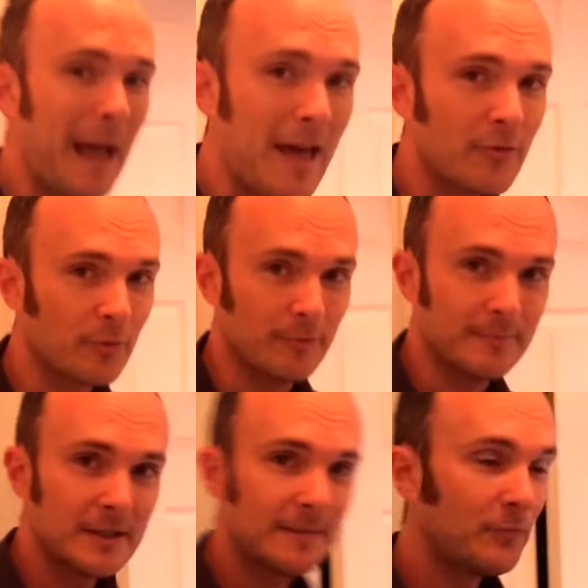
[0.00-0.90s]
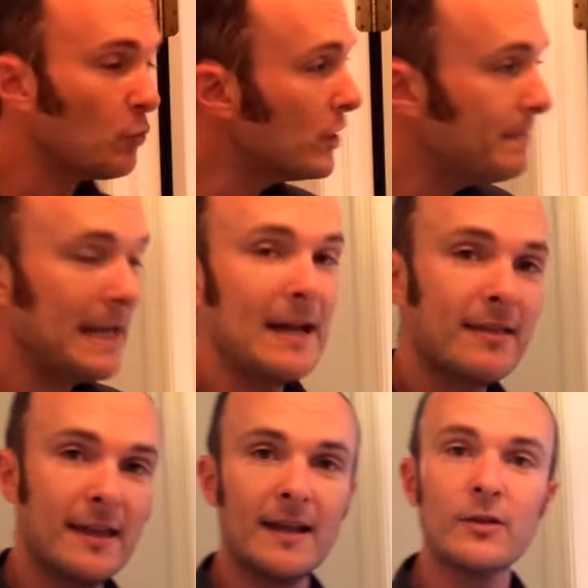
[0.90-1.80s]
bathrooms would be a
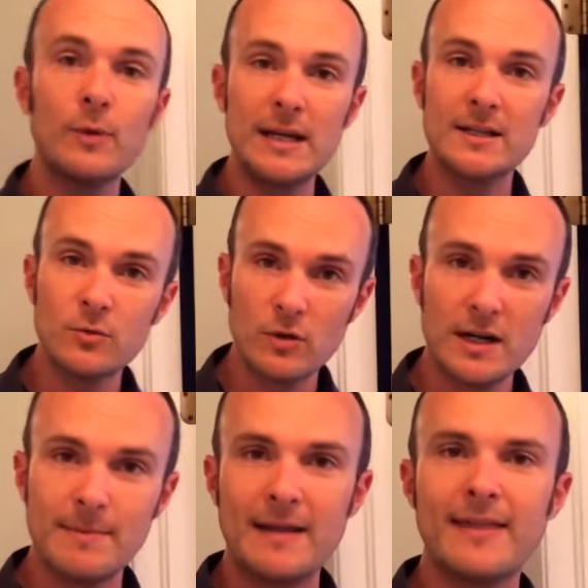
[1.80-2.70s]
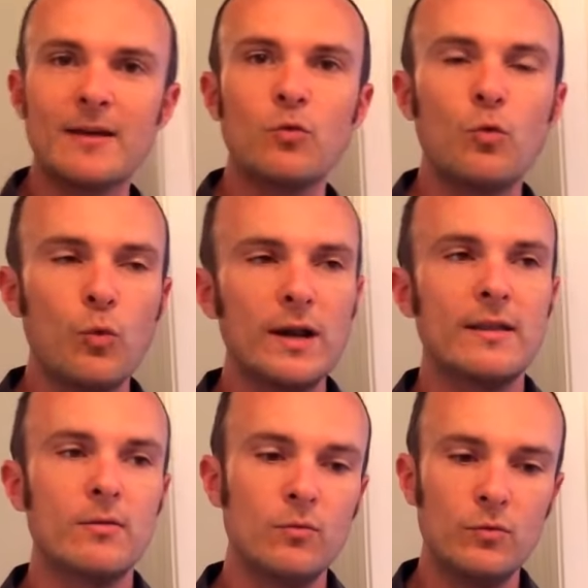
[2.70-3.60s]
thing that we needed to worry about, that what
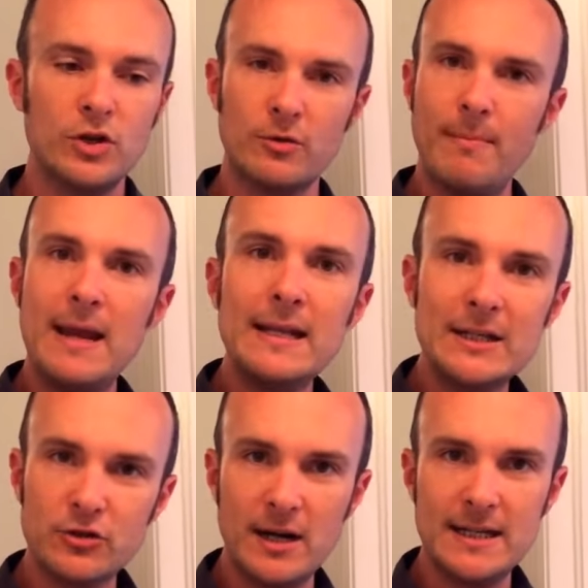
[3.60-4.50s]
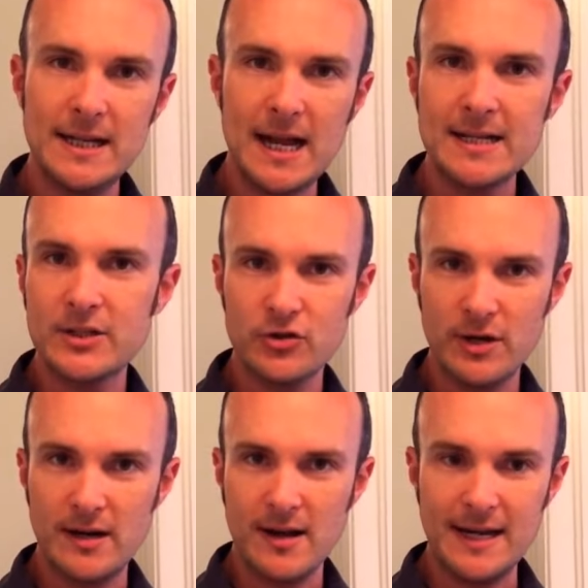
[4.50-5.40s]
you're mainly trying to
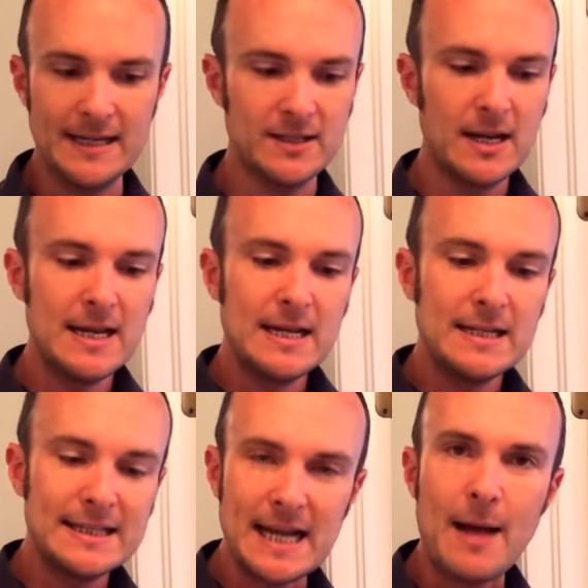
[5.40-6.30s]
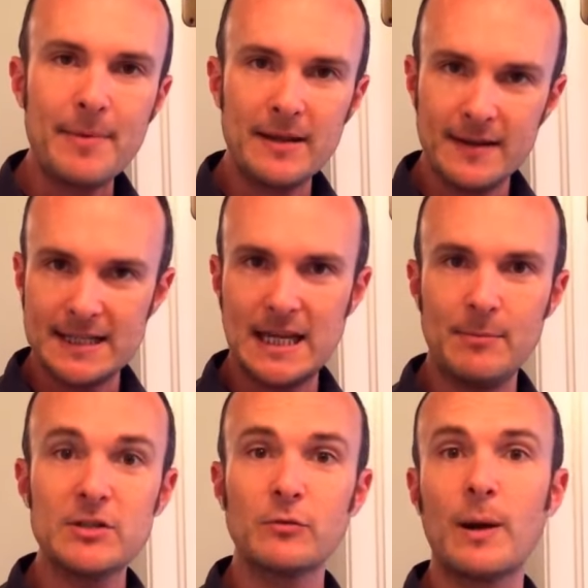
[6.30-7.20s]
concentrate on is stopping the
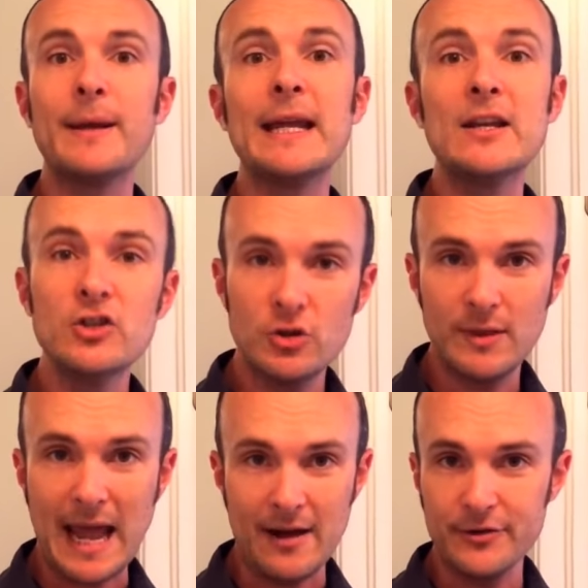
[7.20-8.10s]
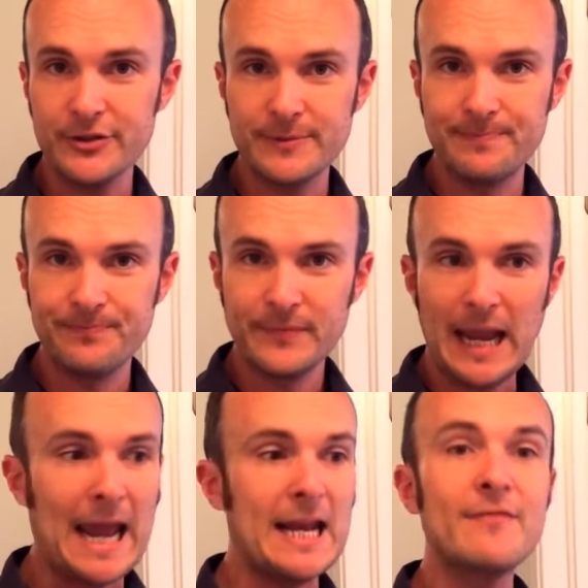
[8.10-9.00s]
contaminants from coming into the house,
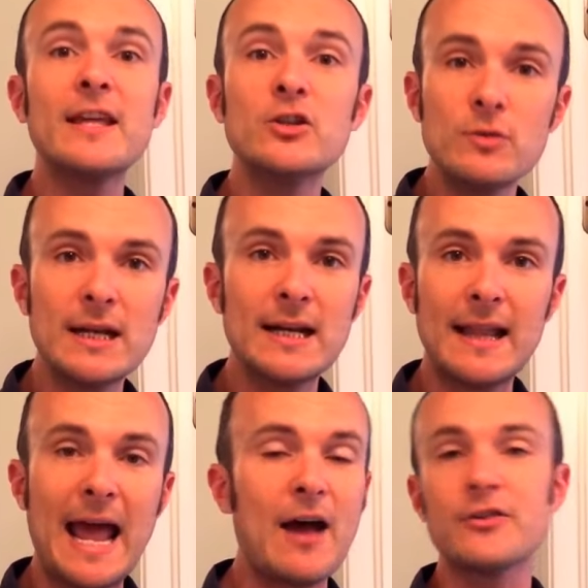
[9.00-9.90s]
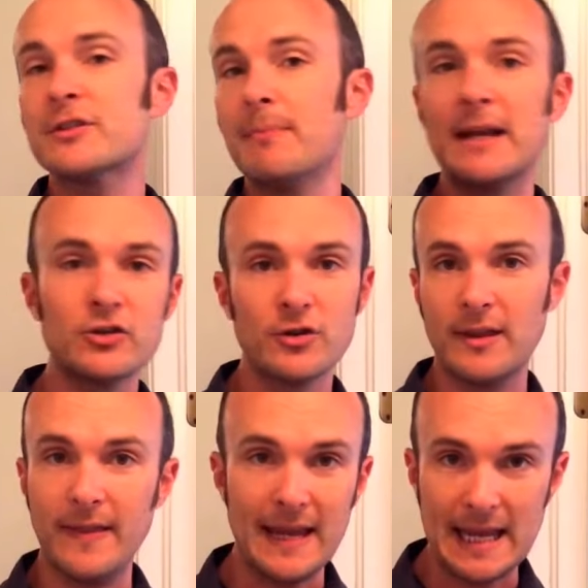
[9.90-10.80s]
and if they do get into the house, making sure
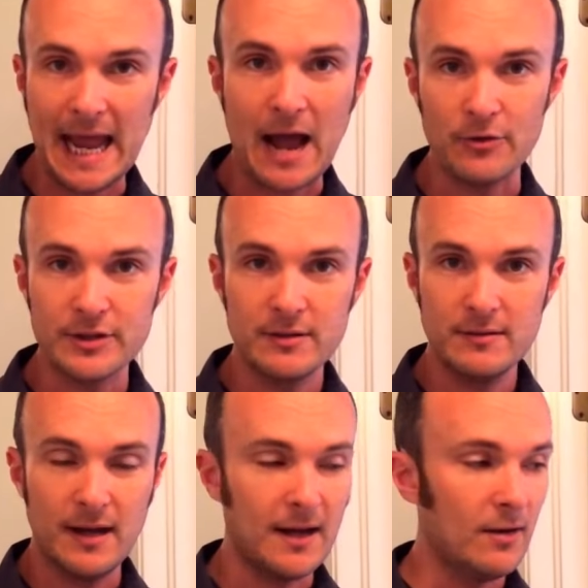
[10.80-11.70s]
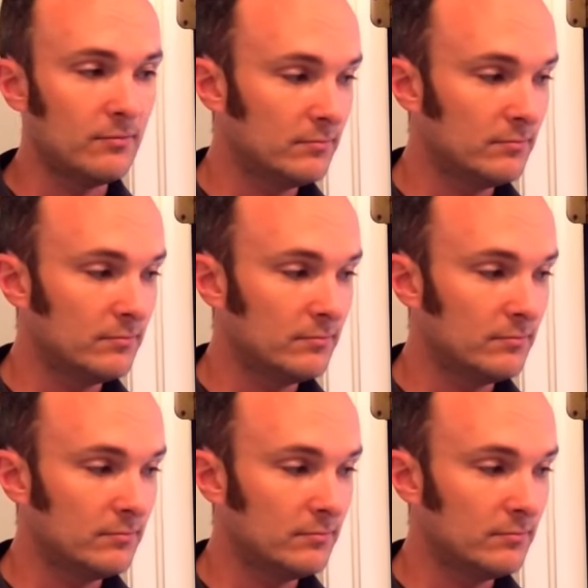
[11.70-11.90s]
that they get out uh,